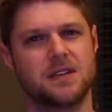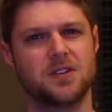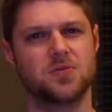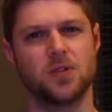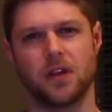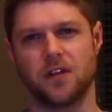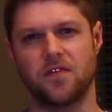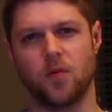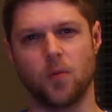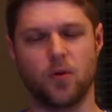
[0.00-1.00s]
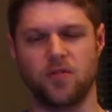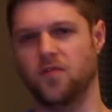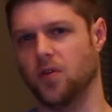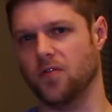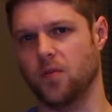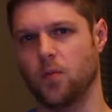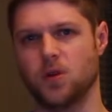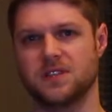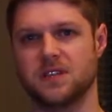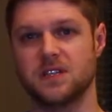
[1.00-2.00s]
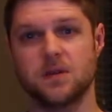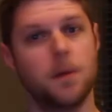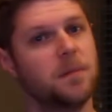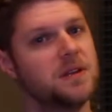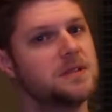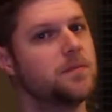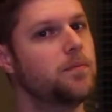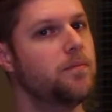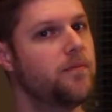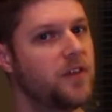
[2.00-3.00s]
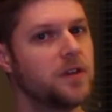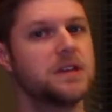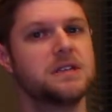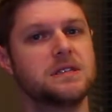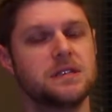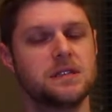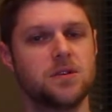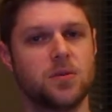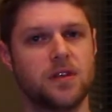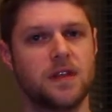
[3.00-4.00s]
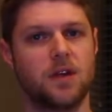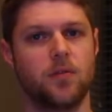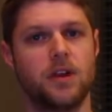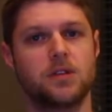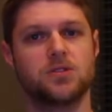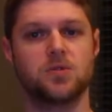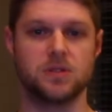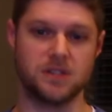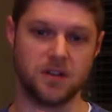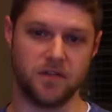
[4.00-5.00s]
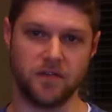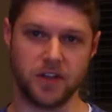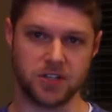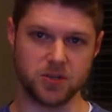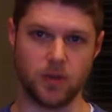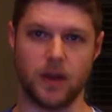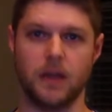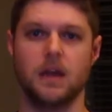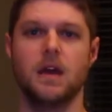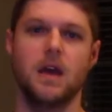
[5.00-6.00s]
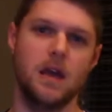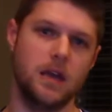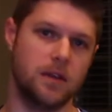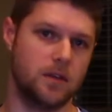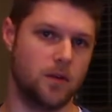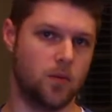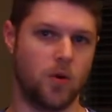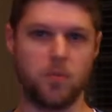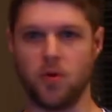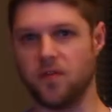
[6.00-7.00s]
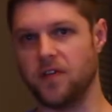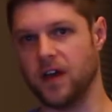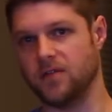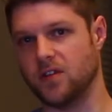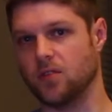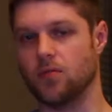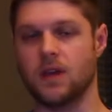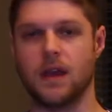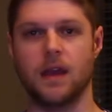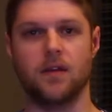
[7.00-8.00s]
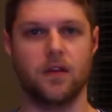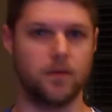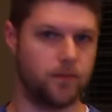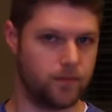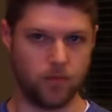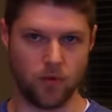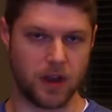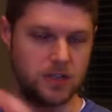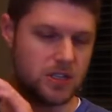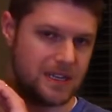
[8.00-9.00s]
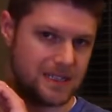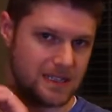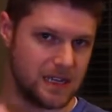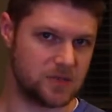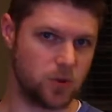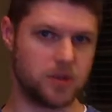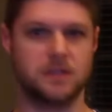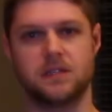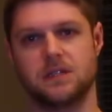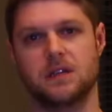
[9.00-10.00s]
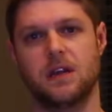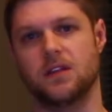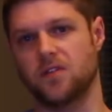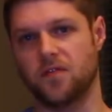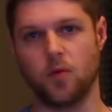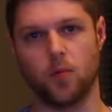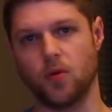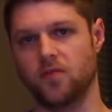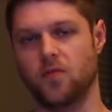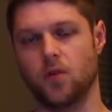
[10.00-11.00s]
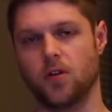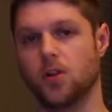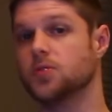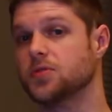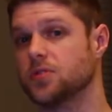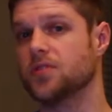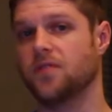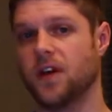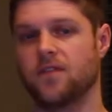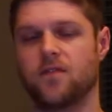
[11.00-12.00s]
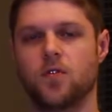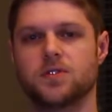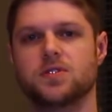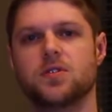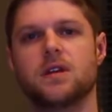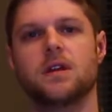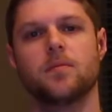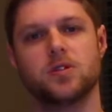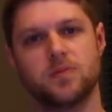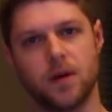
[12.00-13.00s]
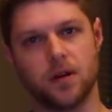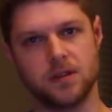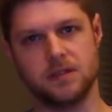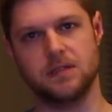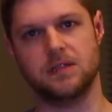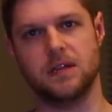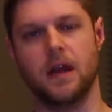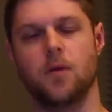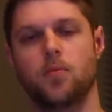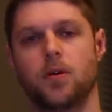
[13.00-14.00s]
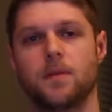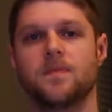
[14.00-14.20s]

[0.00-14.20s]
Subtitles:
it's really like 4.4 to 4.6, but it's fairly consistent within that range. So instead of fluctuating in the 1.5 to 3 range, it stays more consistent at the 4.4, closer to the 5 volts. So you get a much better consistent output.